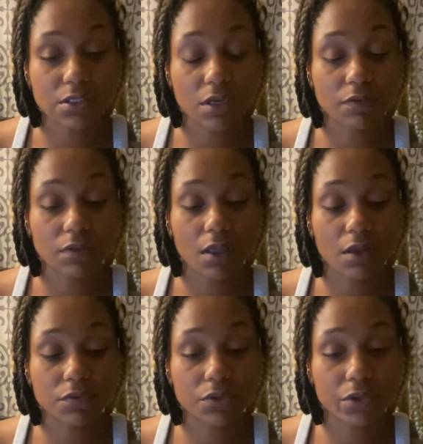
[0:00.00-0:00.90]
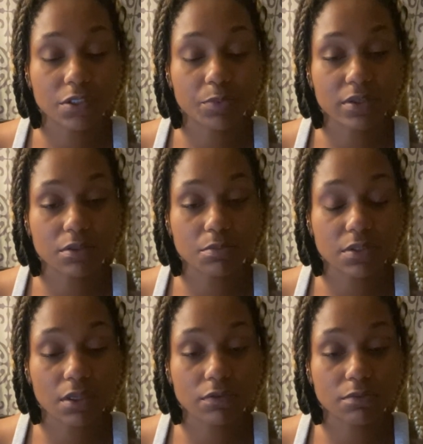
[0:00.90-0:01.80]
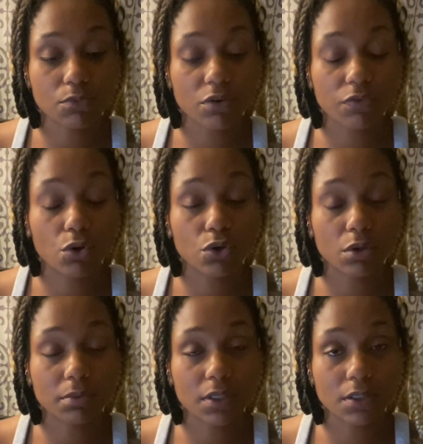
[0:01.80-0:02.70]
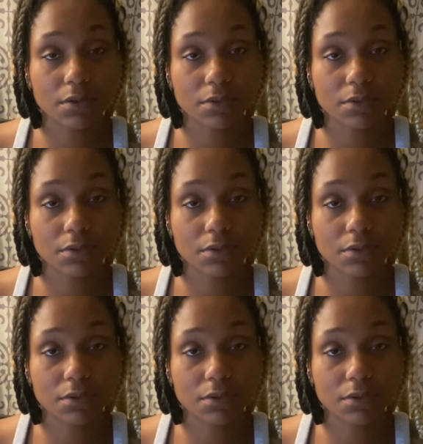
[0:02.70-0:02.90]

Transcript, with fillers: of love, to express themselves more vulnerably.